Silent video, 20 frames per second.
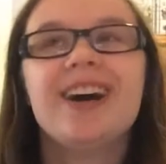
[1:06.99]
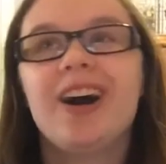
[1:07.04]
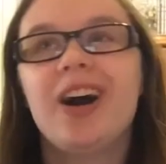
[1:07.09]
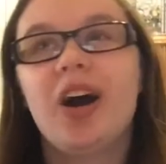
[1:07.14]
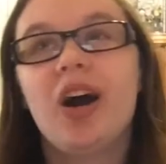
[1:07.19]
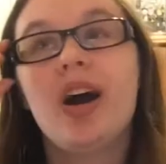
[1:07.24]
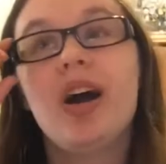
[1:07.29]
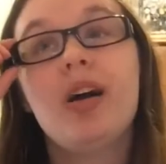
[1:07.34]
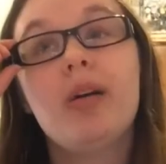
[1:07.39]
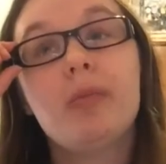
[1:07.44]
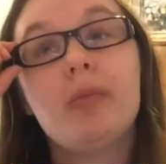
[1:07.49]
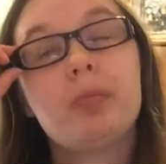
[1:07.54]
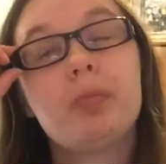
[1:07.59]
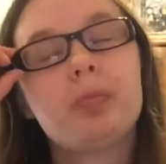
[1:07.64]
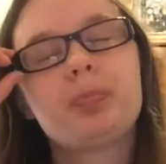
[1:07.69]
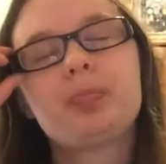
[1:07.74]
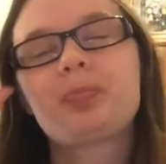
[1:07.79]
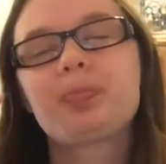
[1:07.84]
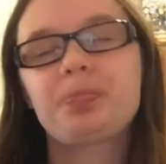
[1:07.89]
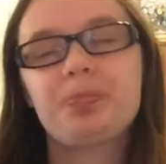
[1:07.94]
And
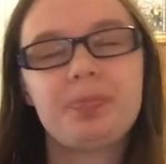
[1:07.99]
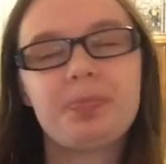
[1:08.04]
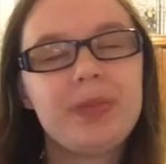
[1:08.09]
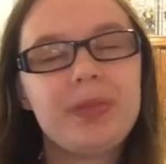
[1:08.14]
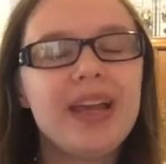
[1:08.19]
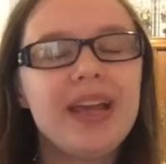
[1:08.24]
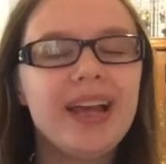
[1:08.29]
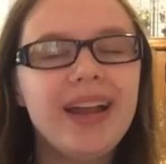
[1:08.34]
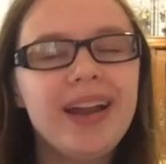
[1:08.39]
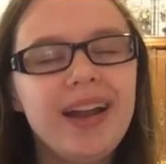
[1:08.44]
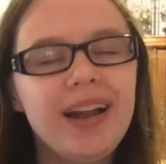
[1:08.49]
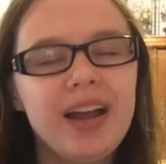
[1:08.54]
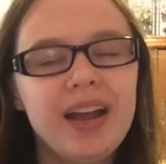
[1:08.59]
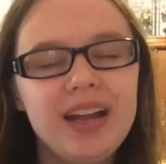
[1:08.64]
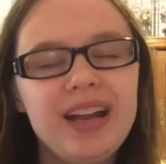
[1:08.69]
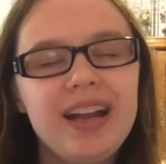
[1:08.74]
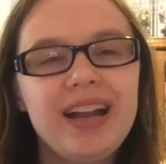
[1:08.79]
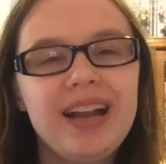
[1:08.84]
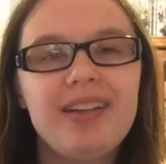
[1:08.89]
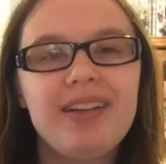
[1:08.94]

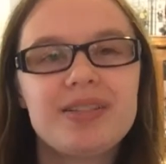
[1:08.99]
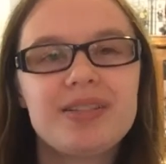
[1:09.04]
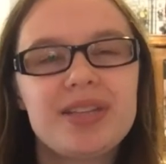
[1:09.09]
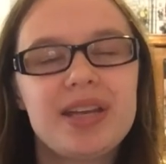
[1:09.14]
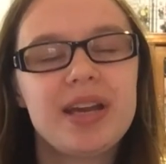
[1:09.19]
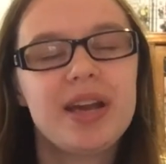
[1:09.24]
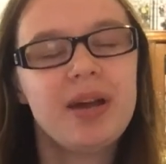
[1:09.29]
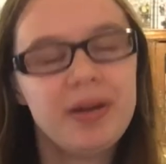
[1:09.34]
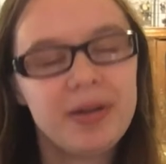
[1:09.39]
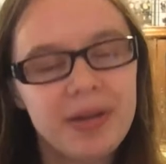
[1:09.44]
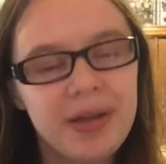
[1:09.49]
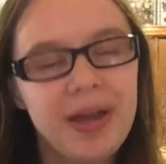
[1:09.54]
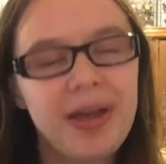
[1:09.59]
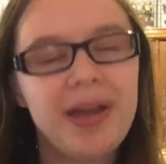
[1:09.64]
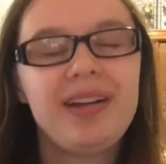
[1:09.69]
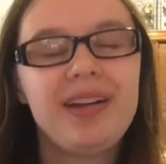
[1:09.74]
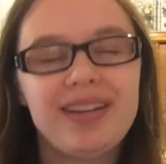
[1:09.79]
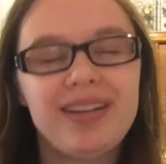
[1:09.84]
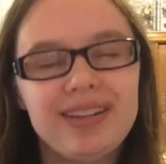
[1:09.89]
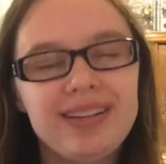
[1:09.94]
I was like,
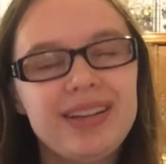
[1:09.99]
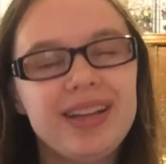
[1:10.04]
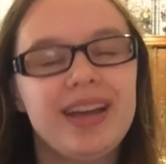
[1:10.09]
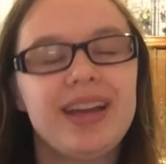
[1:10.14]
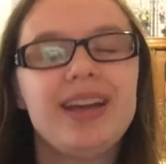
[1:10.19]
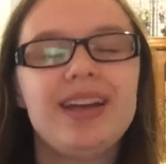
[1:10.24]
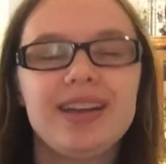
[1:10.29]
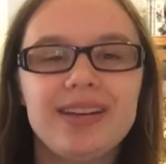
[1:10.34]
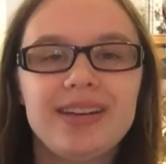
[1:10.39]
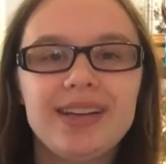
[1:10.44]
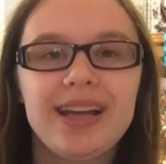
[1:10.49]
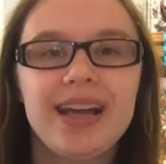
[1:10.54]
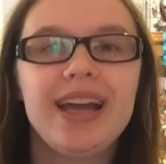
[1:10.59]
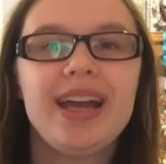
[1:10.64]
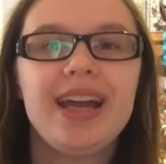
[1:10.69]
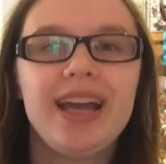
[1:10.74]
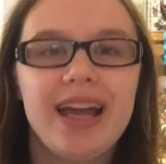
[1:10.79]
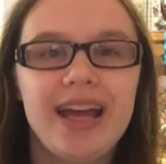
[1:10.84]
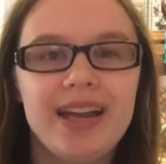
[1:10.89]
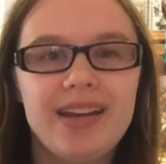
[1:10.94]

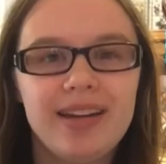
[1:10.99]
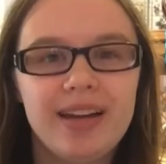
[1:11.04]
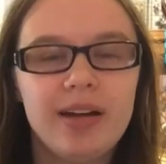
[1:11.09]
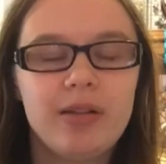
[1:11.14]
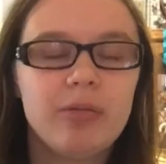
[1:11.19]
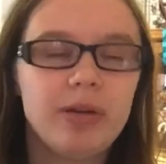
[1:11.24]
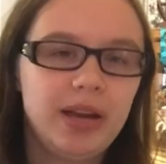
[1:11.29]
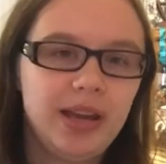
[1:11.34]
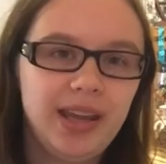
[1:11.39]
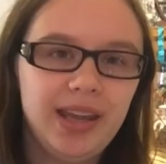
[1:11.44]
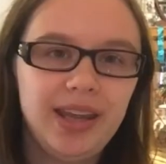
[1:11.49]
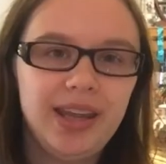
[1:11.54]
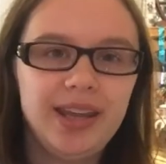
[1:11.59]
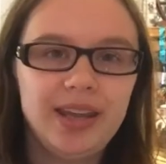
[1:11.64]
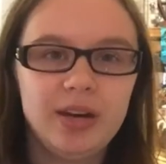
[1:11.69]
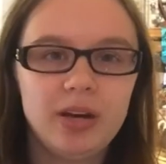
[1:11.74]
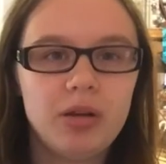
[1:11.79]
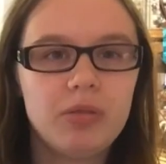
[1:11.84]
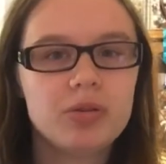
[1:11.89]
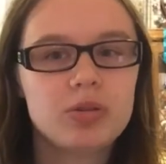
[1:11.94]
okay. And when he,
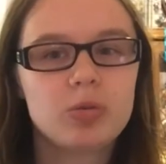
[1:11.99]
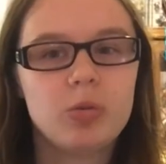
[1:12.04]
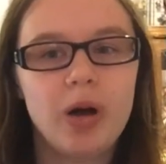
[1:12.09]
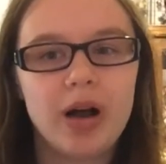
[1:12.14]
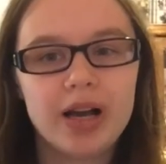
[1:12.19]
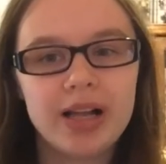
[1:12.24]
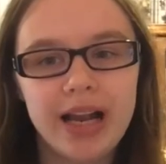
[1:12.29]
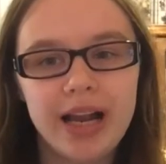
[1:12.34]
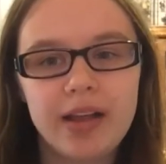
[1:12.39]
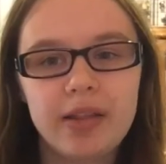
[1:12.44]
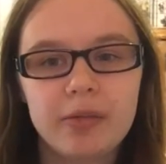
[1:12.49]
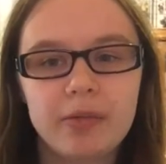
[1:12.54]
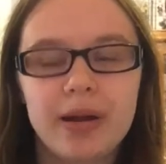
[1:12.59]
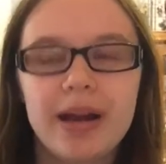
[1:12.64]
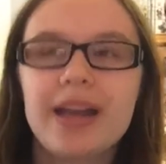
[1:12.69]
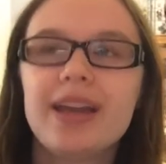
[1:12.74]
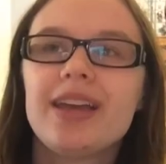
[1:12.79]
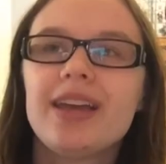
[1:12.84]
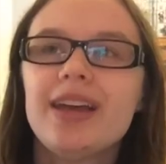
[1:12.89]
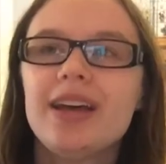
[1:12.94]
you know, was walking out of the
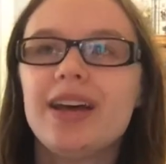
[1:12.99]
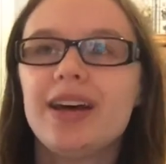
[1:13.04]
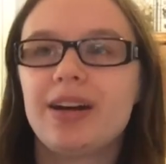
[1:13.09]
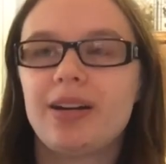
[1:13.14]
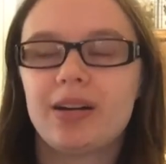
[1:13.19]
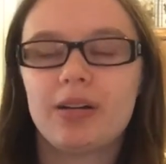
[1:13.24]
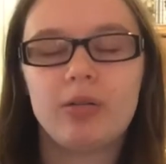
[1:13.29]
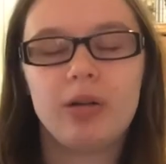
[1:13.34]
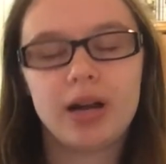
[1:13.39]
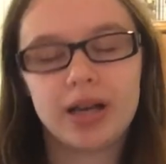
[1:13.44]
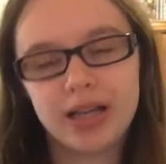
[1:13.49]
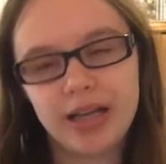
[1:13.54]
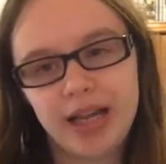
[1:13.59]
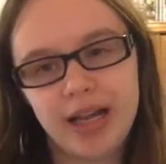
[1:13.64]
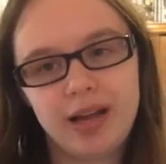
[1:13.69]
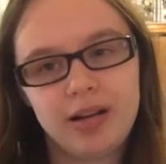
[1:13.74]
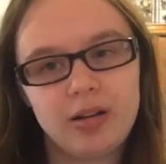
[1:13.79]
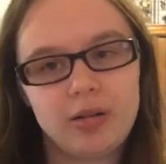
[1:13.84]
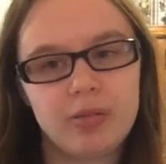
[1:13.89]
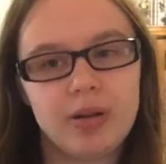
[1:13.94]
ring or walking
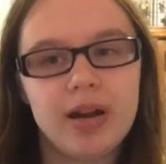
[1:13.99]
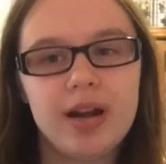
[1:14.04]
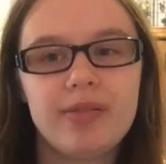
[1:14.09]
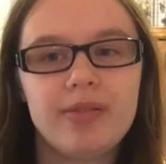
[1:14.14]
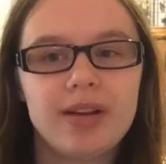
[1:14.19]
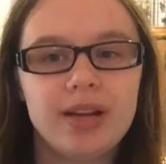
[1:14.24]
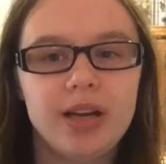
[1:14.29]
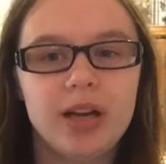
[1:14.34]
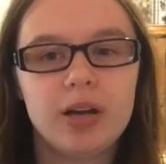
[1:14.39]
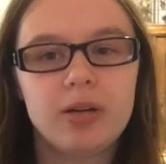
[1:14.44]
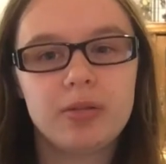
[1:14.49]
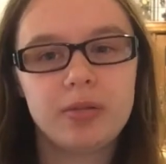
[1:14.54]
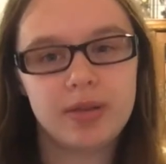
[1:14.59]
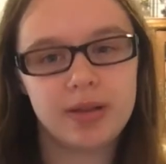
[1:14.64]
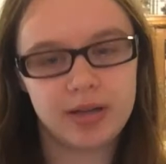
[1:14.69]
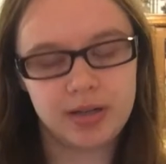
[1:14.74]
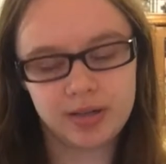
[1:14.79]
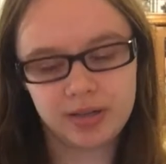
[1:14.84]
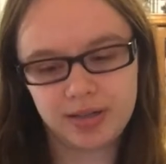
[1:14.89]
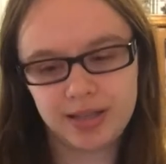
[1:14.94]
out or whatever, you know,
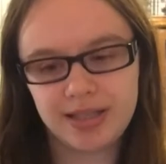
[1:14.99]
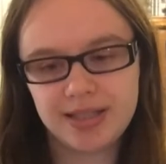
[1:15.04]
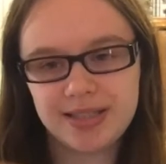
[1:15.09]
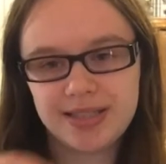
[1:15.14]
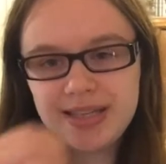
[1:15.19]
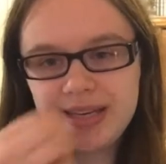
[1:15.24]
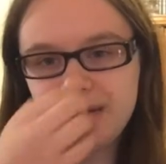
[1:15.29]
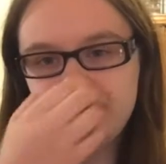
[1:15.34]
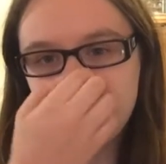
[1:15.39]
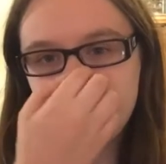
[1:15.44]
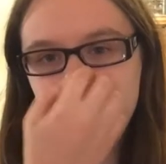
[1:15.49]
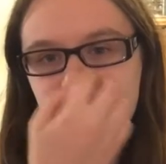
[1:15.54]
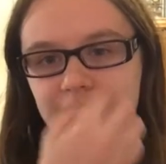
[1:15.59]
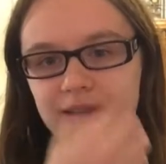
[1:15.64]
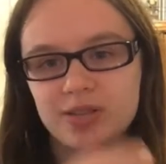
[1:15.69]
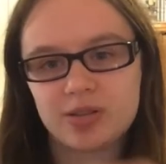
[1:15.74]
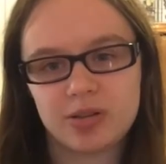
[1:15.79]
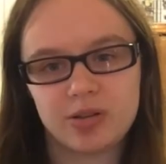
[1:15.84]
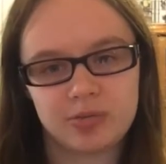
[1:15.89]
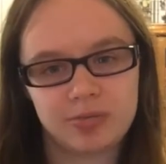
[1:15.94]
his
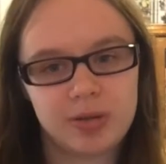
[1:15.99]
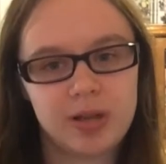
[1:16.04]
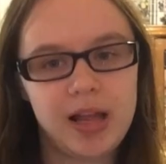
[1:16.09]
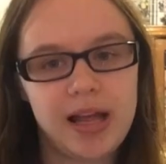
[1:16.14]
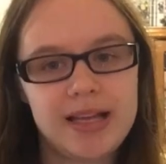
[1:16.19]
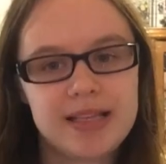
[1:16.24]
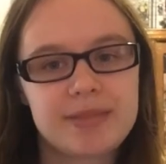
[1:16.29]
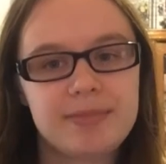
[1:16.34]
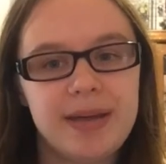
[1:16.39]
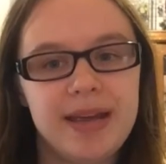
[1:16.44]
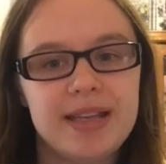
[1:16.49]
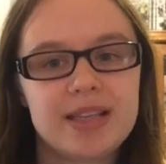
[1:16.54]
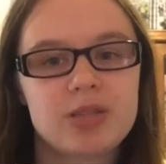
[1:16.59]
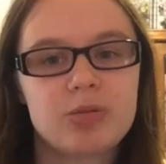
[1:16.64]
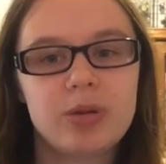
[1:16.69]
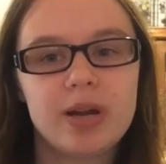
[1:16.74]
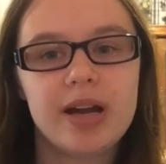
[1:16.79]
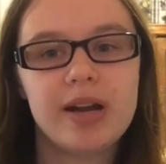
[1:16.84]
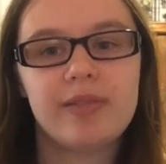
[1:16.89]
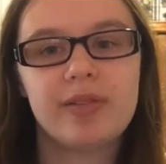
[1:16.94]
teammates or classmates,
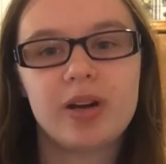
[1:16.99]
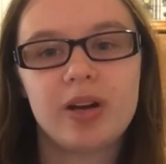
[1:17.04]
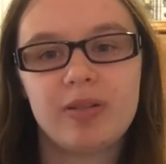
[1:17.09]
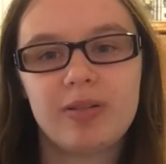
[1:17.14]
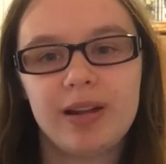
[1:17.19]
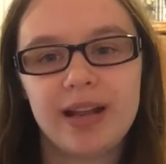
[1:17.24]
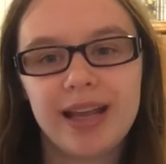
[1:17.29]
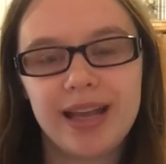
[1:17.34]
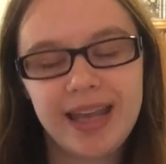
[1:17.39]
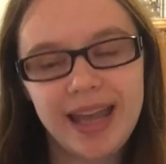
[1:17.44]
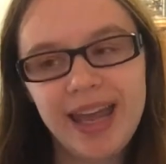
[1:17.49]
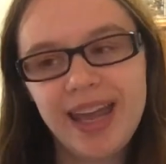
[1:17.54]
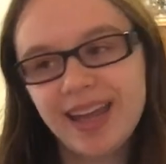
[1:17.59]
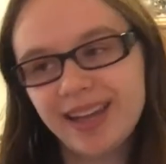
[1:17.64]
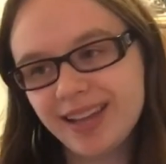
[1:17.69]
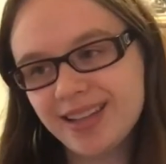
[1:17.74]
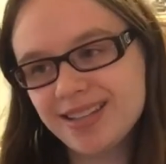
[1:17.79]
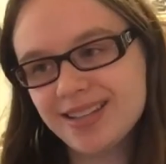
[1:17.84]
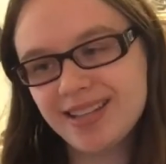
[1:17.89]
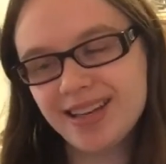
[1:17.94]
whatever, were like, hey,
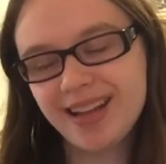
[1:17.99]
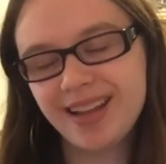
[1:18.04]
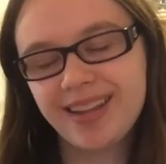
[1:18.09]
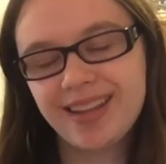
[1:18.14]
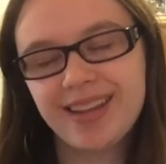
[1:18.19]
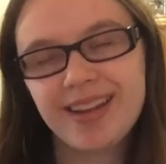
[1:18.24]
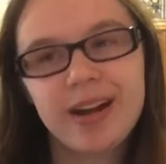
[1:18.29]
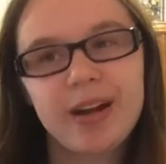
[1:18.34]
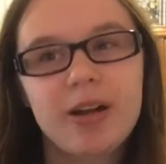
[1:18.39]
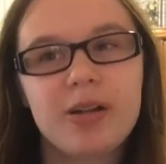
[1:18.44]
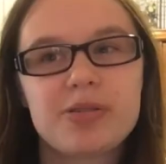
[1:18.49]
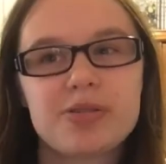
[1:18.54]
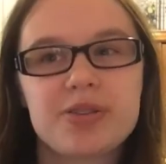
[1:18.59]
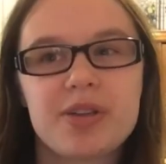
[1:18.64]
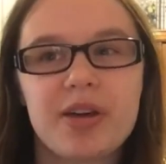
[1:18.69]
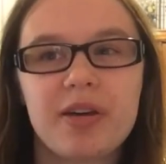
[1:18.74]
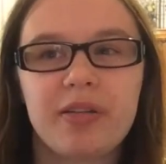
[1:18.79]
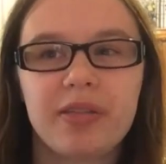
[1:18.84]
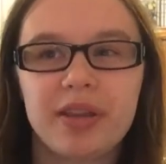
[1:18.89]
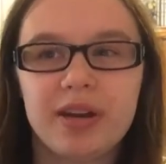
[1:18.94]
listen to the heroes
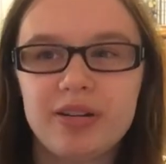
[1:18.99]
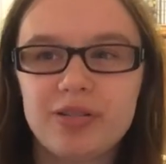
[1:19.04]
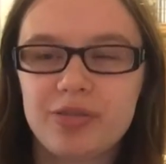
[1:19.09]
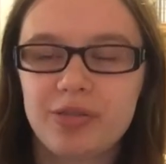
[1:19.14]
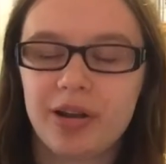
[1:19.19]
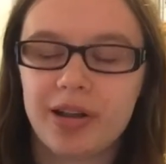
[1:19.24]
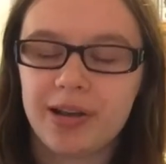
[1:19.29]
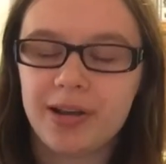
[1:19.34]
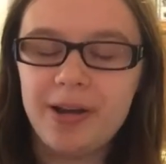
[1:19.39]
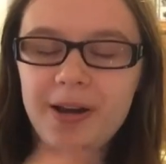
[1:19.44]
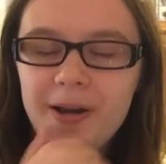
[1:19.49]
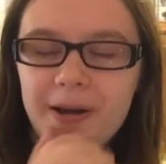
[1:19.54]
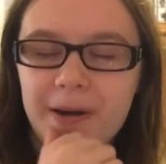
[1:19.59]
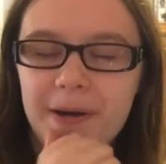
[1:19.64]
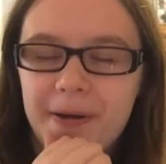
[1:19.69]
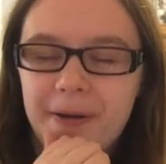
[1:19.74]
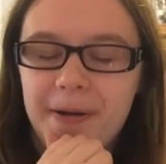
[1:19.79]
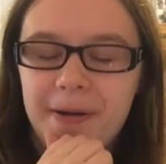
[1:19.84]
though. And the heroes were like, huh.